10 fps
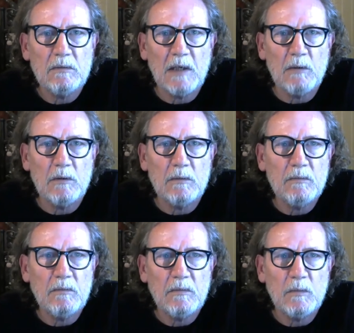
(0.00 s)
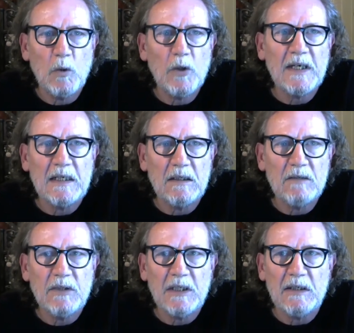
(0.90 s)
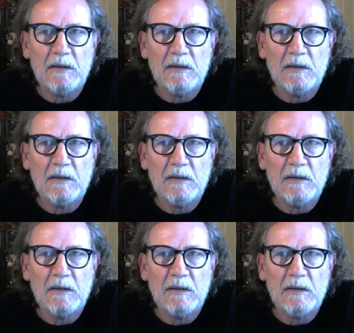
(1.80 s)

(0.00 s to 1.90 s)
were working and living in.